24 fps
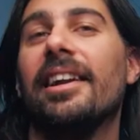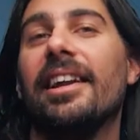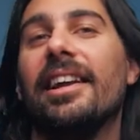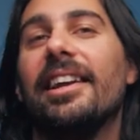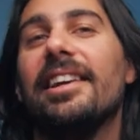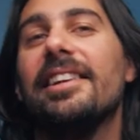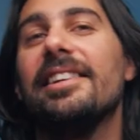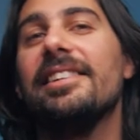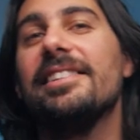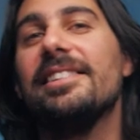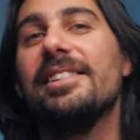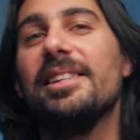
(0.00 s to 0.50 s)

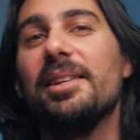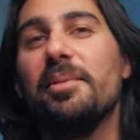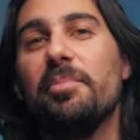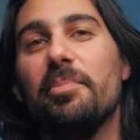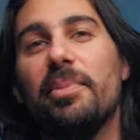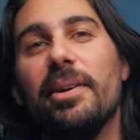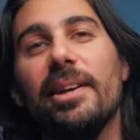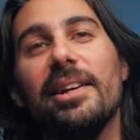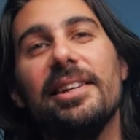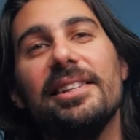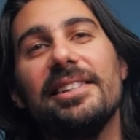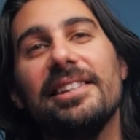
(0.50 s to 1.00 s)
Easy
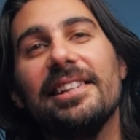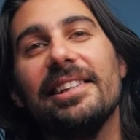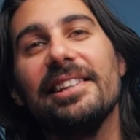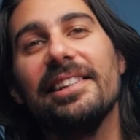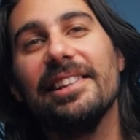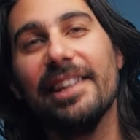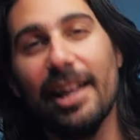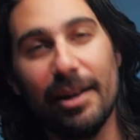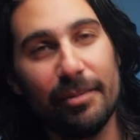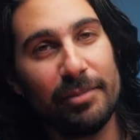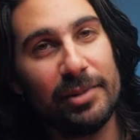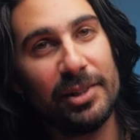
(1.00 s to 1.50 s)
peasy
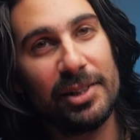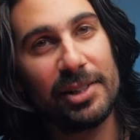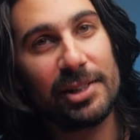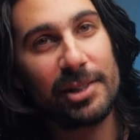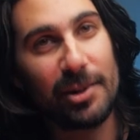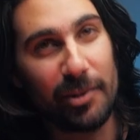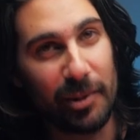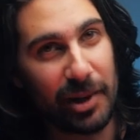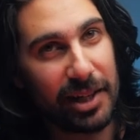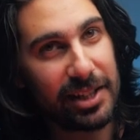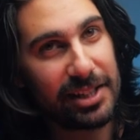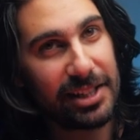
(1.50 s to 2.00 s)
lemon
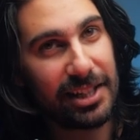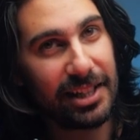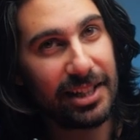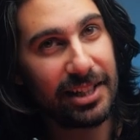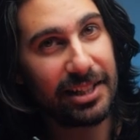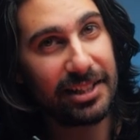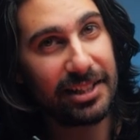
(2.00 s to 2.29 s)
squeezy.